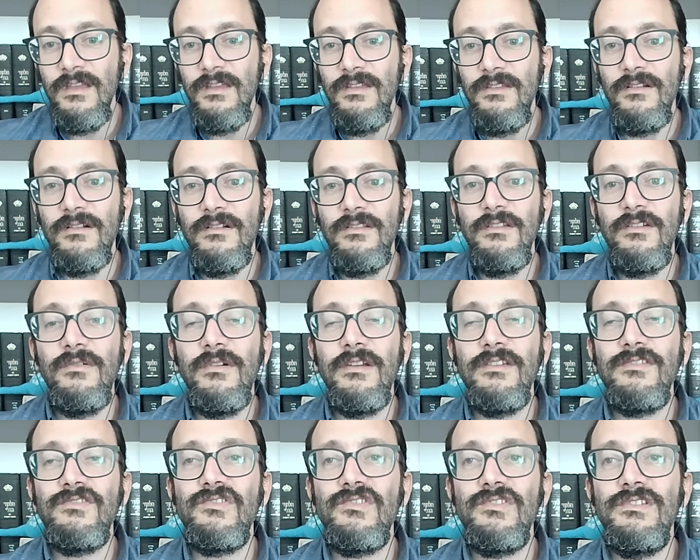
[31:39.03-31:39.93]
The only
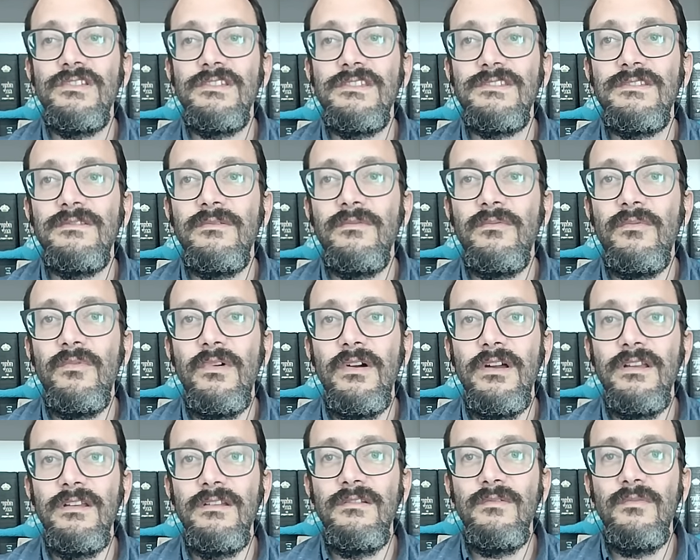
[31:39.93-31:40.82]
question is
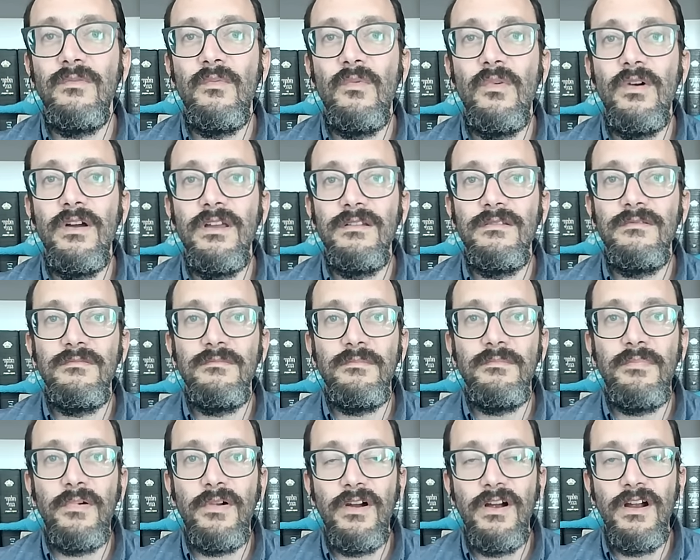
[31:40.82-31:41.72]
what what
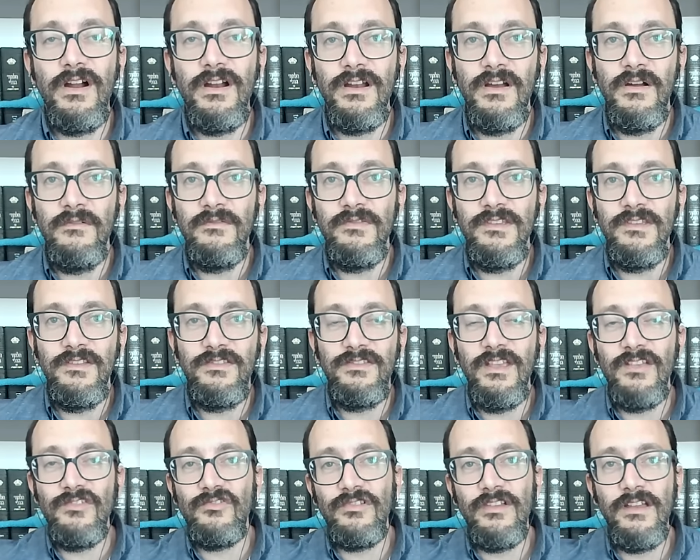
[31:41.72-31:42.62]
part of the
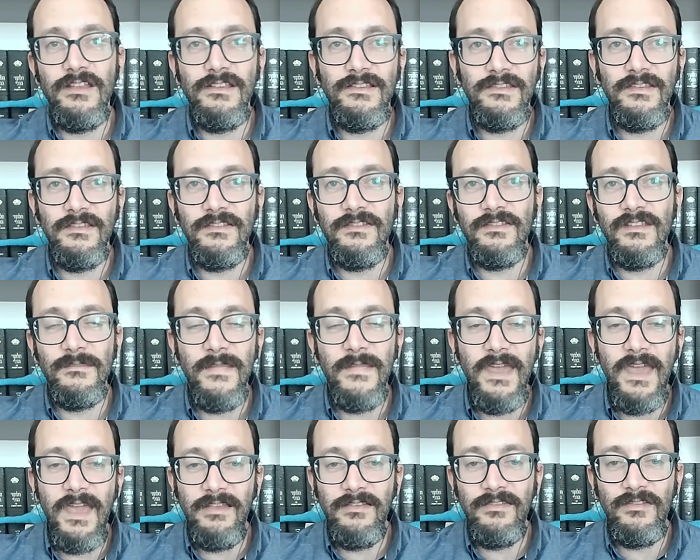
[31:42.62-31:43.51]
centralized system
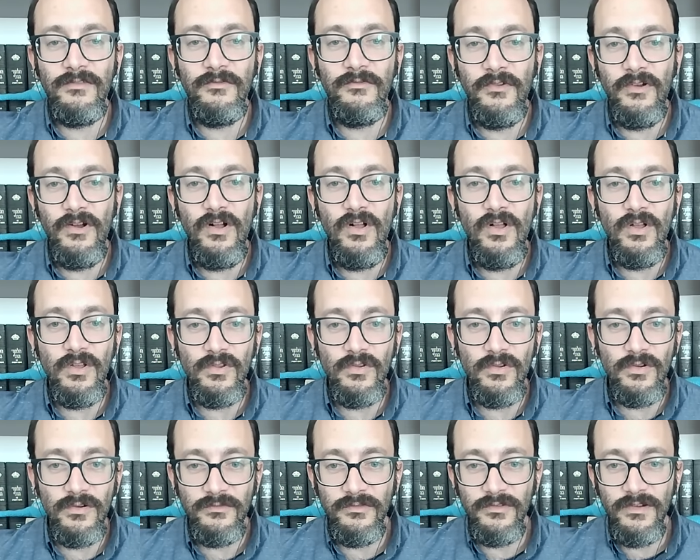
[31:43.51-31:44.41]
has to fall in
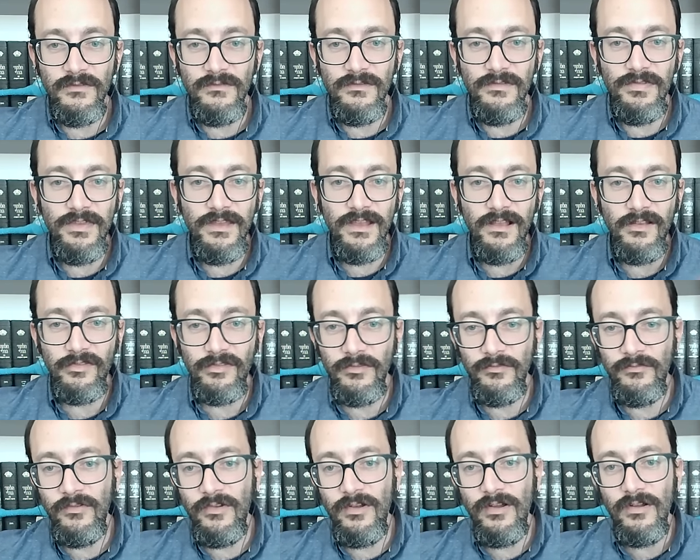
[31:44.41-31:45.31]
order for everything else
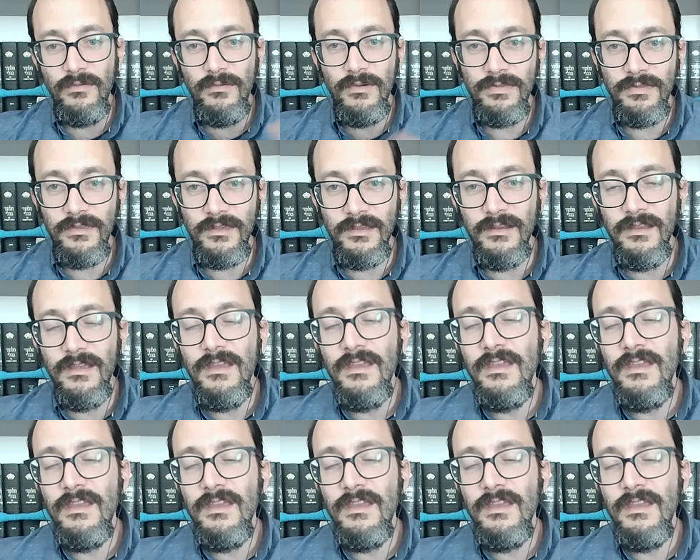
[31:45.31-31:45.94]
to fall with it.